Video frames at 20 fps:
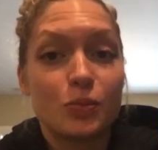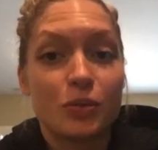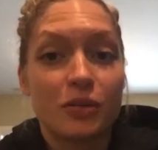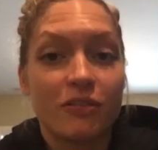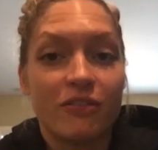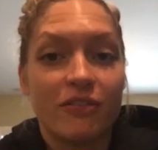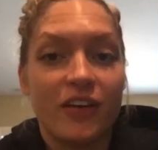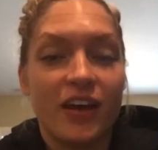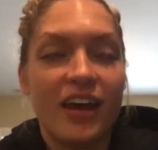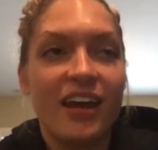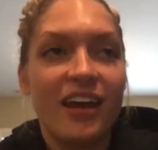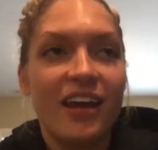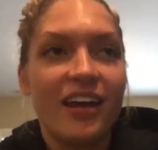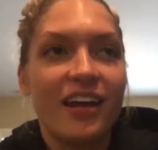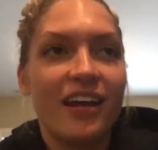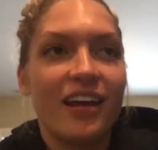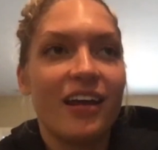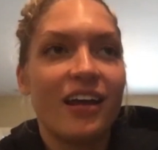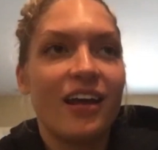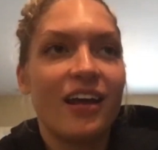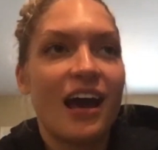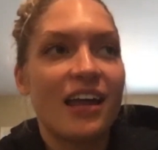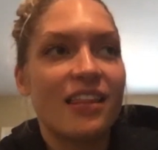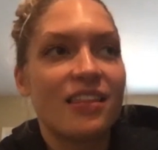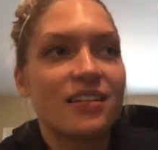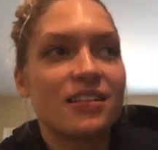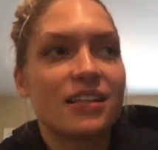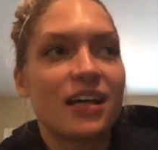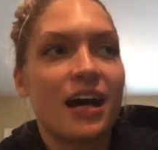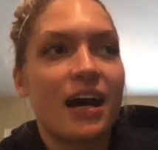fit at
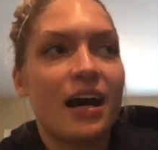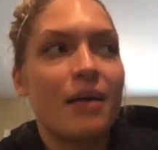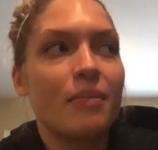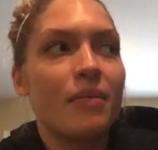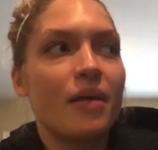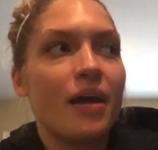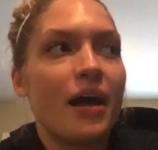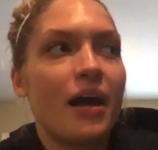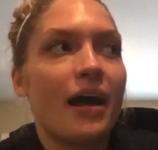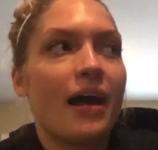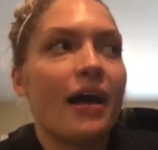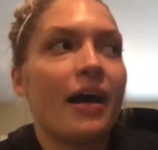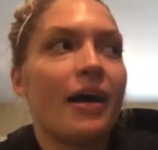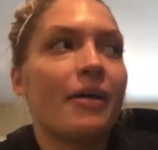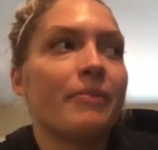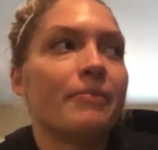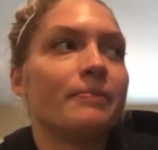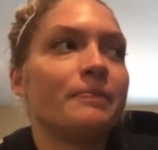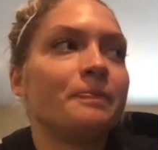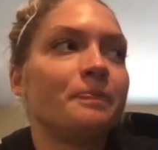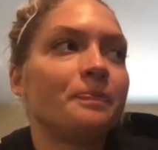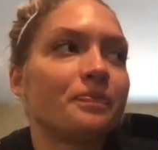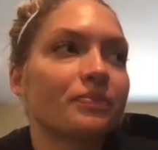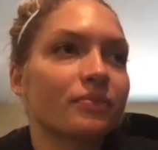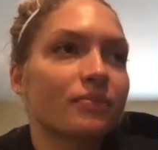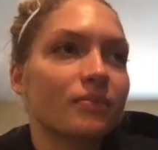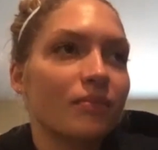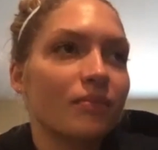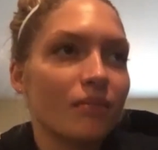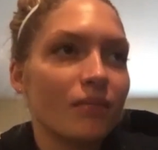the time.
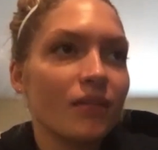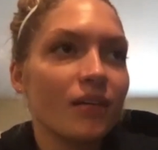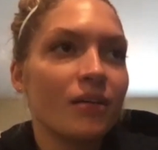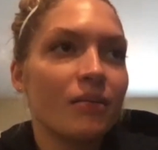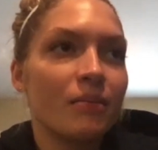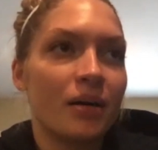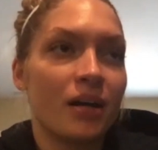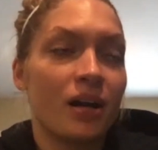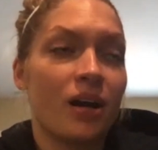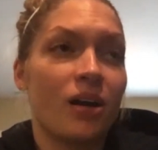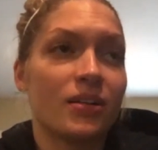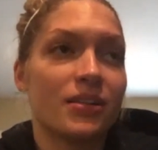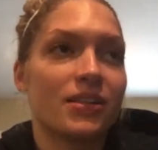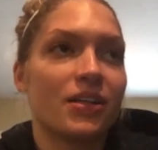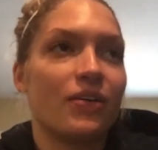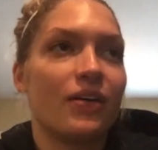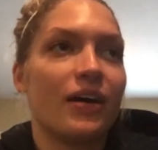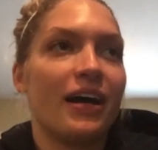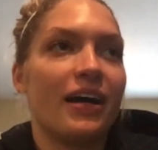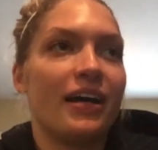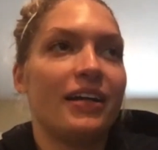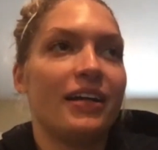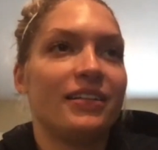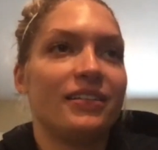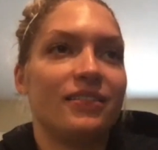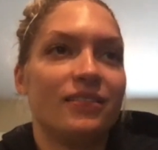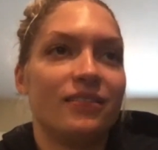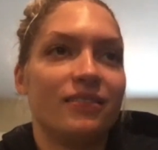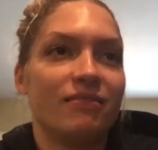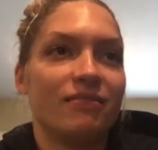But also I
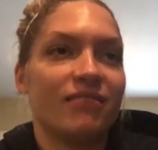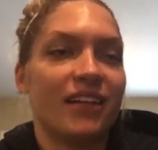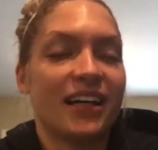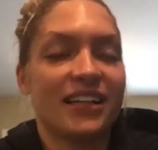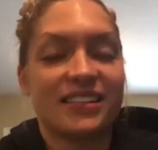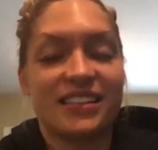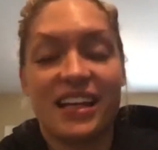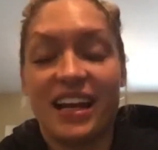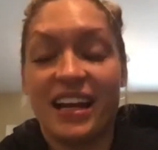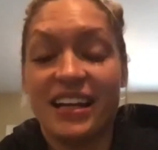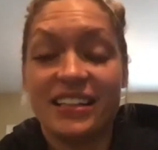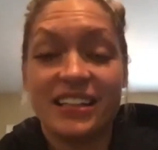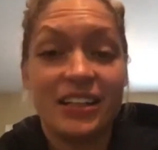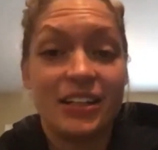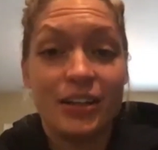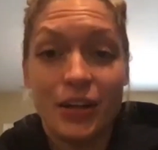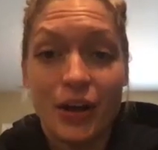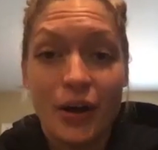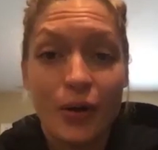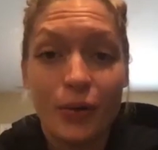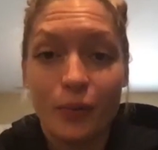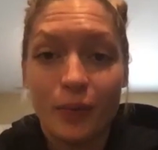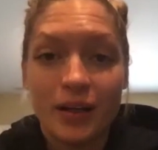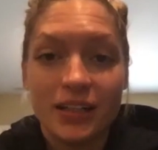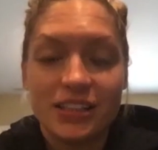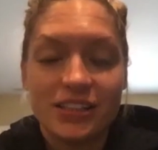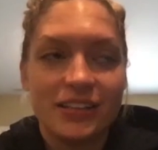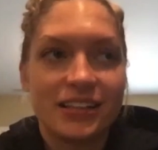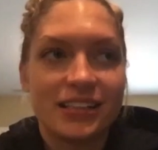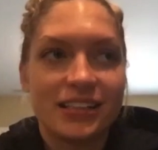didn't know what
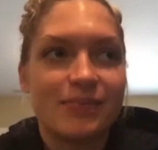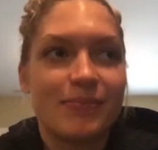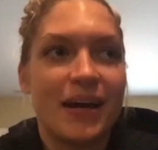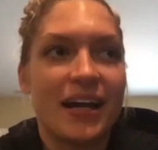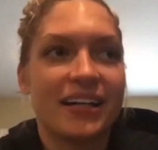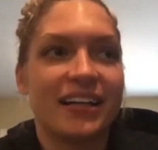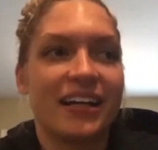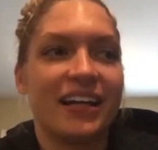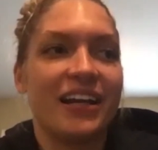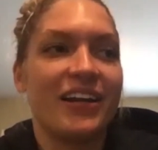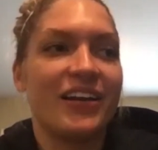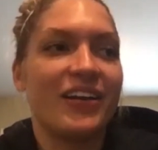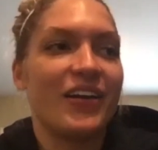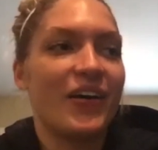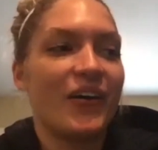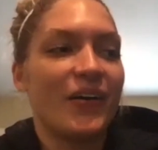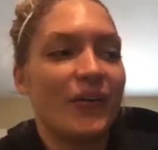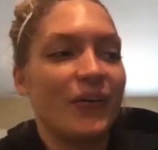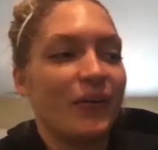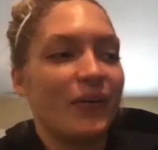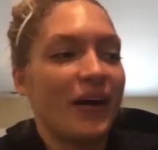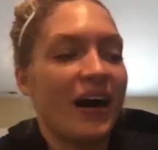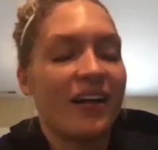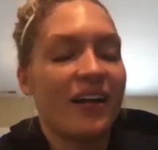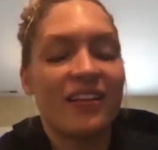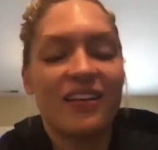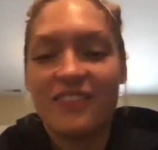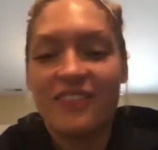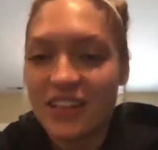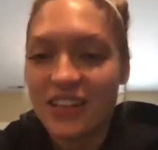to expect. I didn't know how
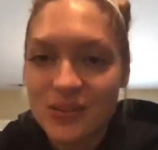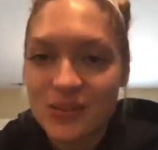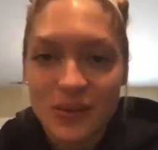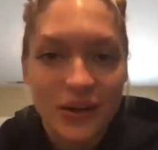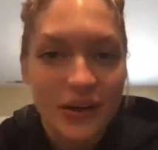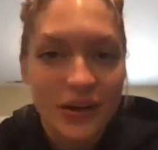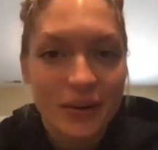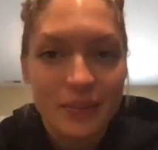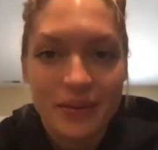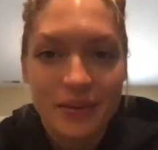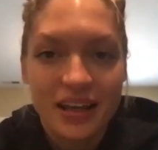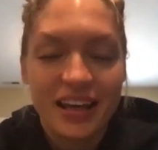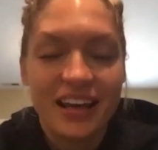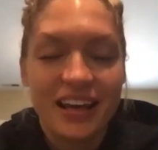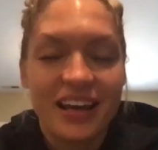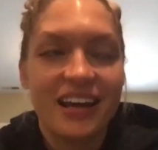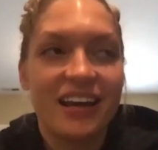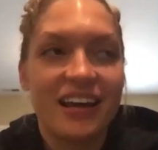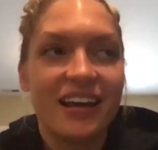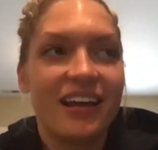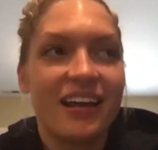the events were going to be.